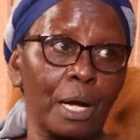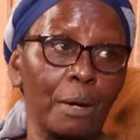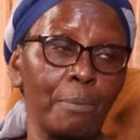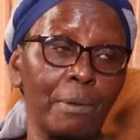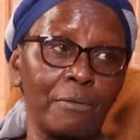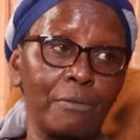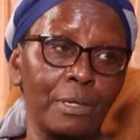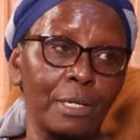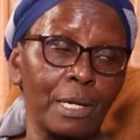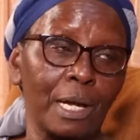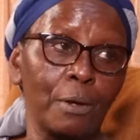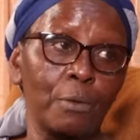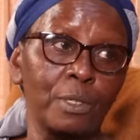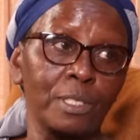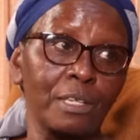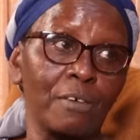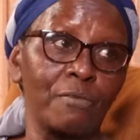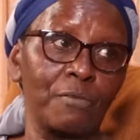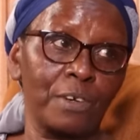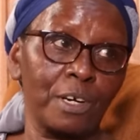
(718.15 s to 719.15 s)
I
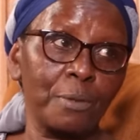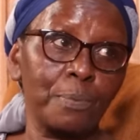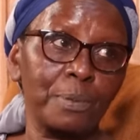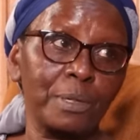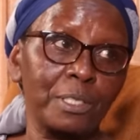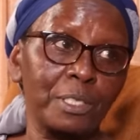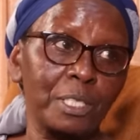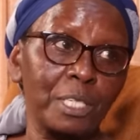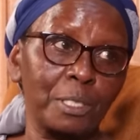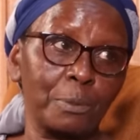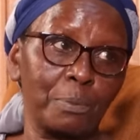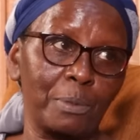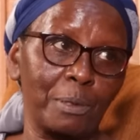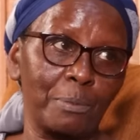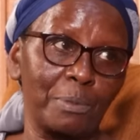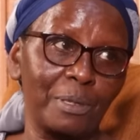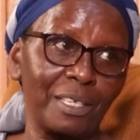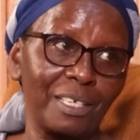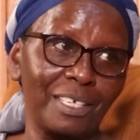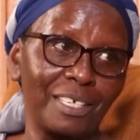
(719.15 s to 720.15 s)
was a very precious
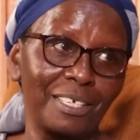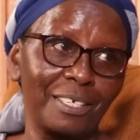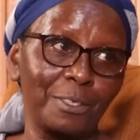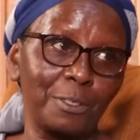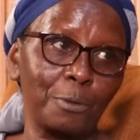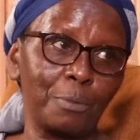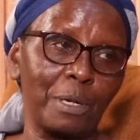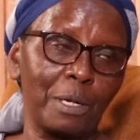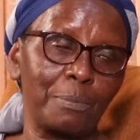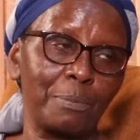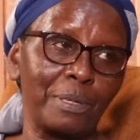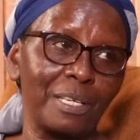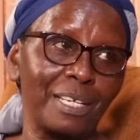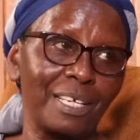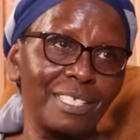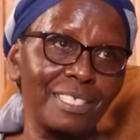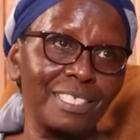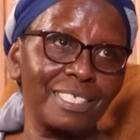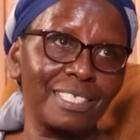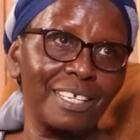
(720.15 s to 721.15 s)
baby to my
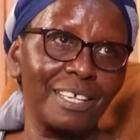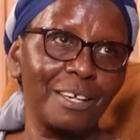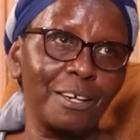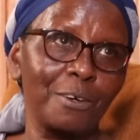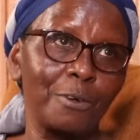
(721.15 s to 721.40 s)
parents